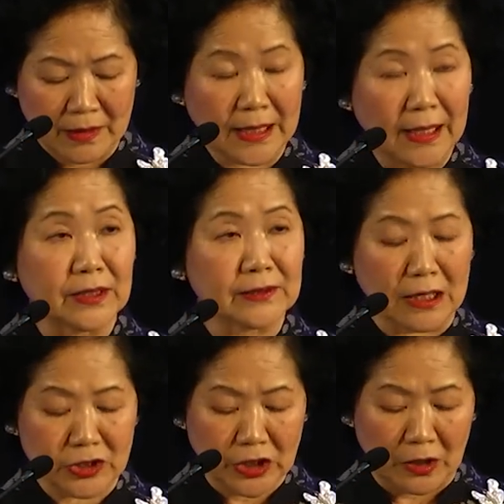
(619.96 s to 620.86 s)
Under
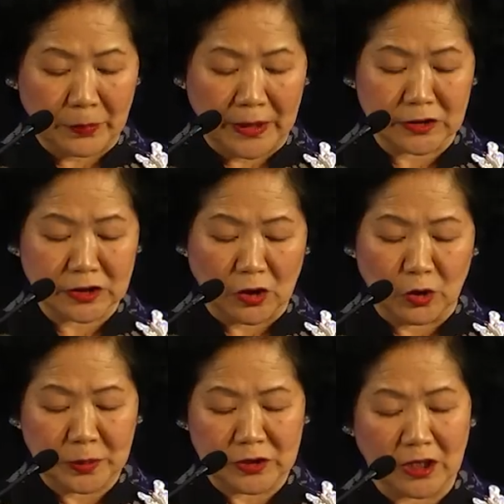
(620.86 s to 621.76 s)
Deng Xiaoping's
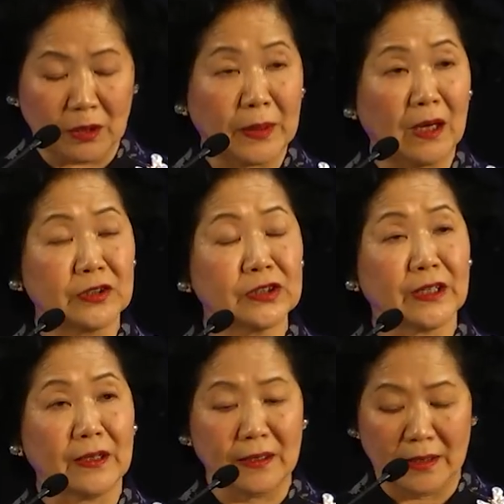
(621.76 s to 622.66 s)
open door
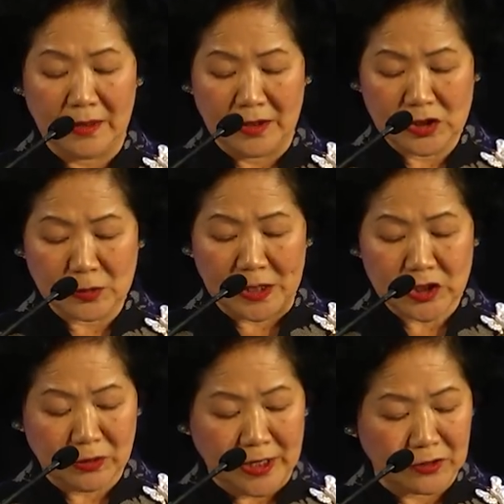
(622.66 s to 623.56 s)
policy,
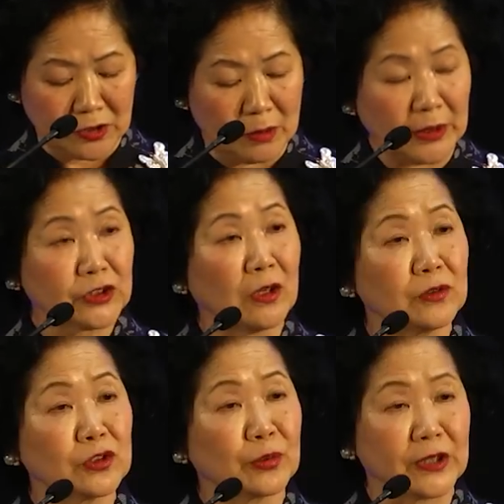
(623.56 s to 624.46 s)
special economic
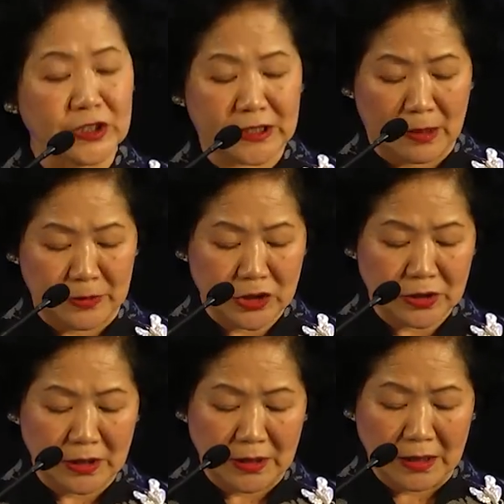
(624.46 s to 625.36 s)
zones were established
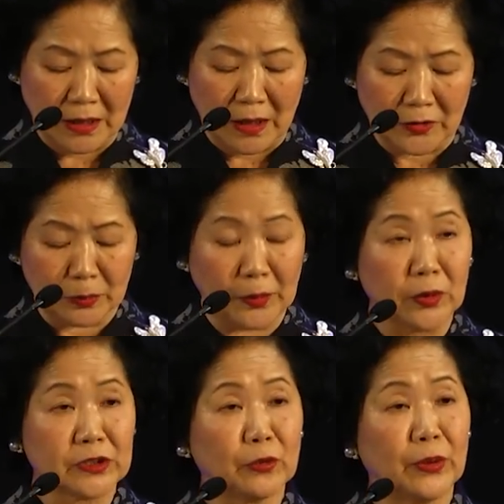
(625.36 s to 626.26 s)
on the
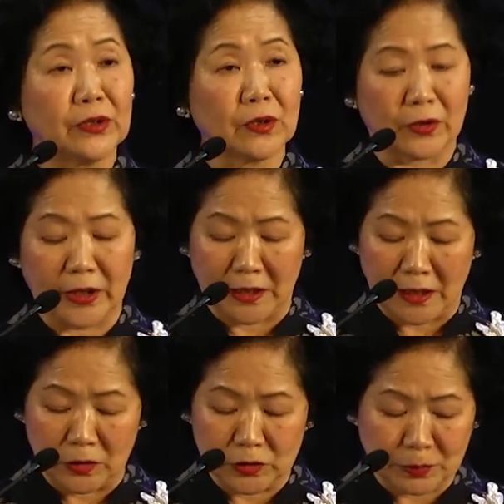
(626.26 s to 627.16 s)
border with or in
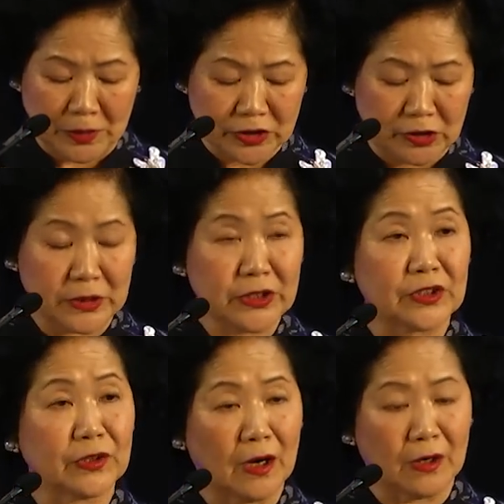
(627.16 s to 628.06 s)
close proximity
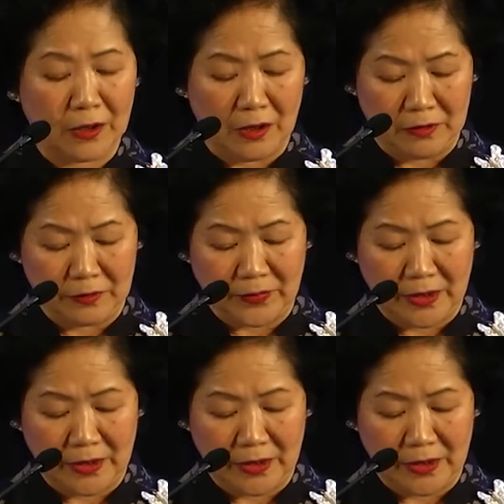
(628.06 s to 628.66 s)
to Hong Kong,